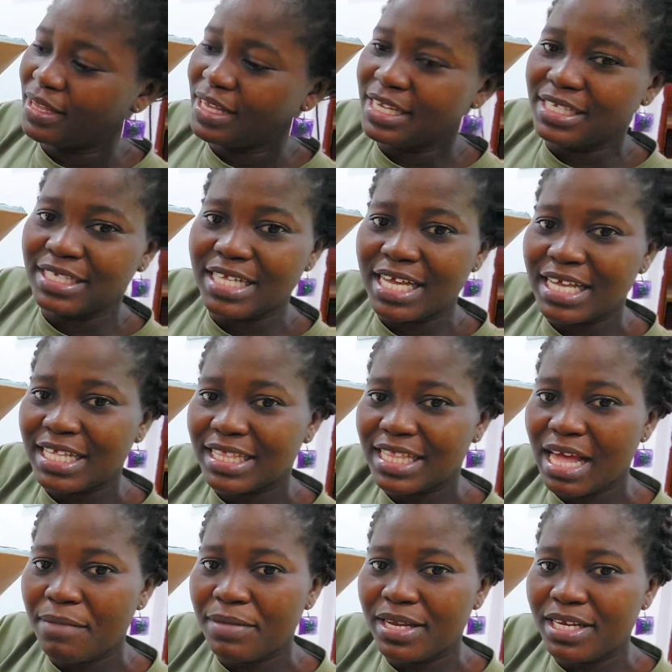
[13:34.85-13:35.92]
It's taking
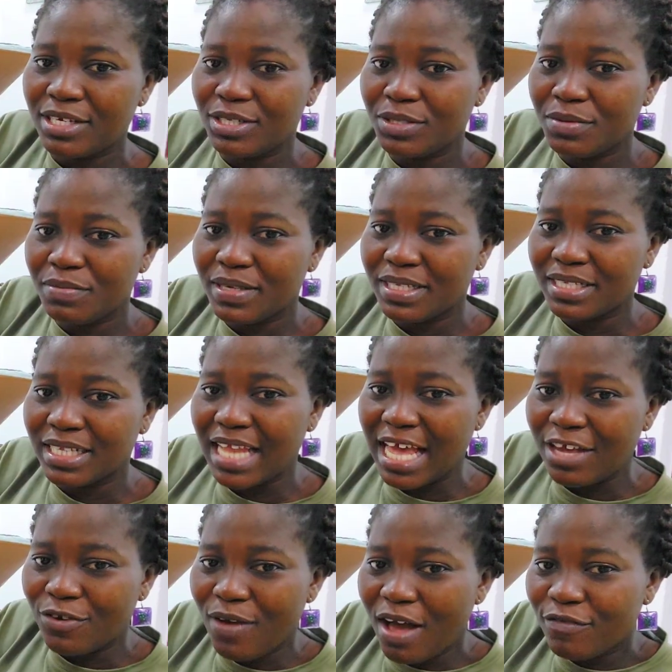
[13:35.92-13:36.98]
time a little bit.
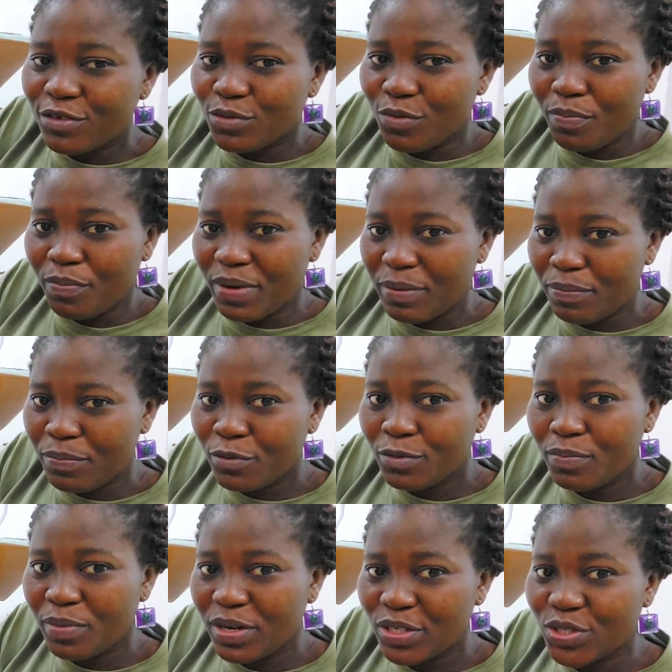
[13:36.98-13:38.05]
Like, you have to
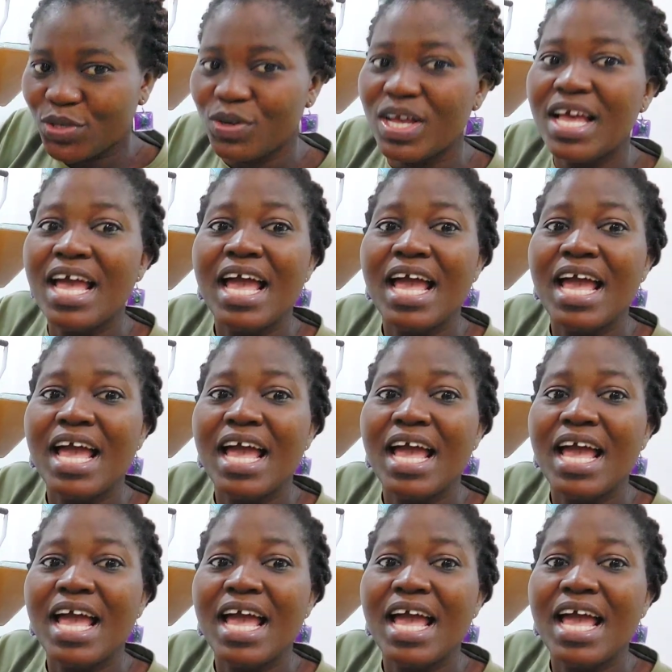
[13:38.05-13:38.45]
put pressure.